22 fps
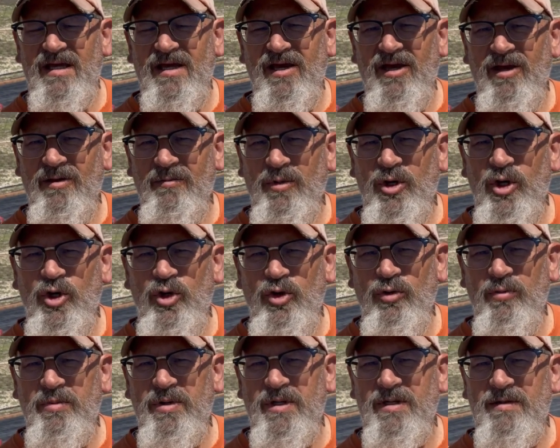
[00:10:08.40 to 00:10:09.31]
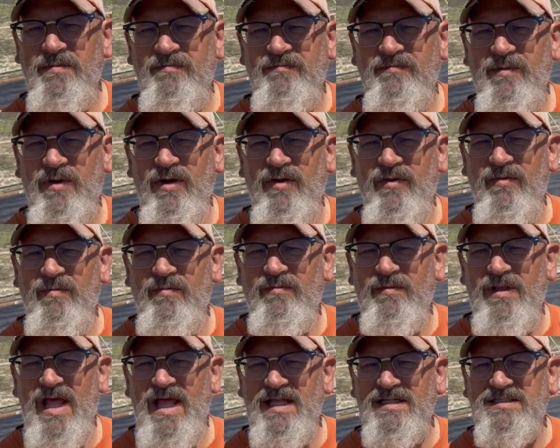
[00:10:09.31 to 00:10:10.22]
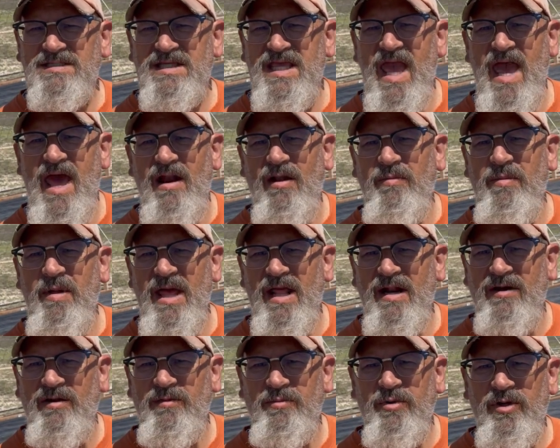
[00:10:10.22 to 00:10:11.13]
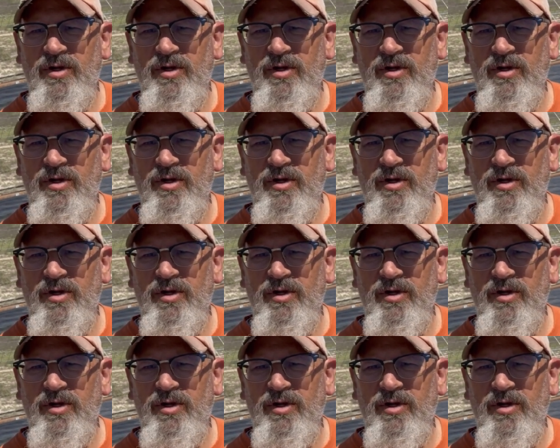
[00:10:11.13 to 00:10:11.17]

um, hoop, the last cattle panel to